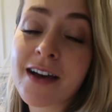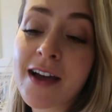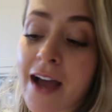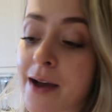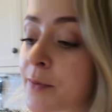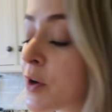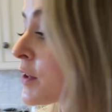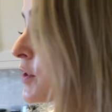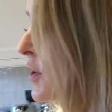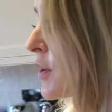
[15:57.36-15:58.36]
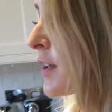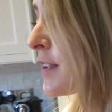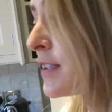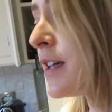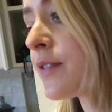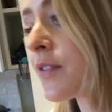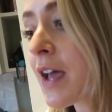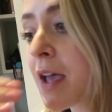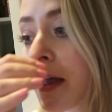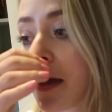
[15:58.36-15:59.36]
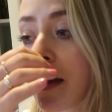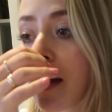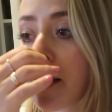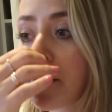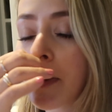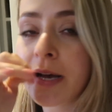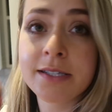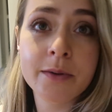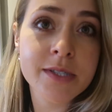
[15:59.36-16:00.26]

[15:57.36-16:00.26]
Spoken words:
I am going to cook this evening. As I